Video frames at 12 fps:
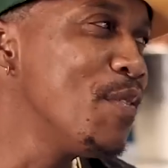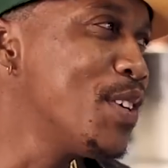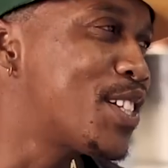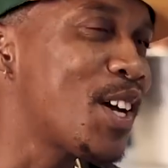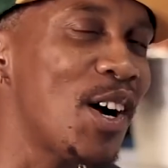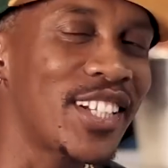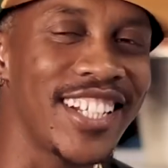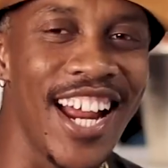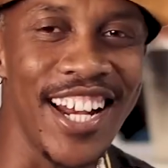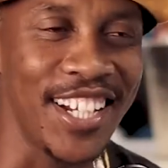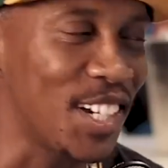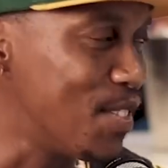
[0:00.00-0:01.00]
Let me talk to
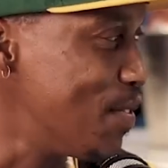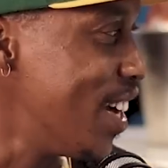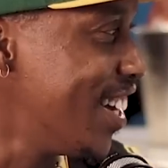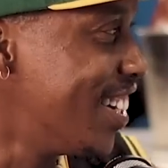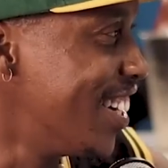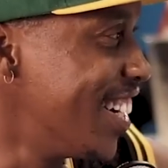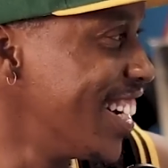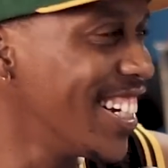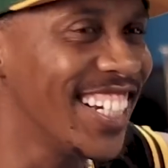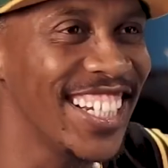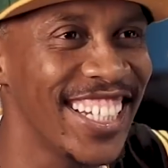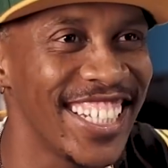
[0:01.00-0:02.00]
that nigga. Yeah, man. Lloyd. Let's
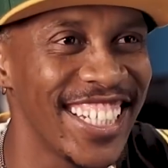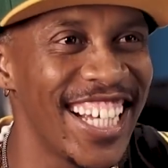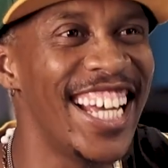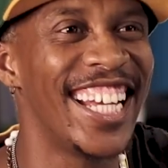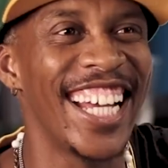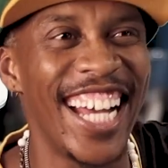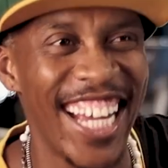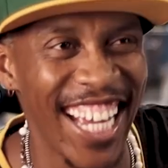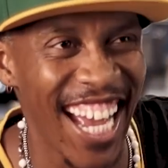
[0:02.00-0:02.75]
holler at you for a second.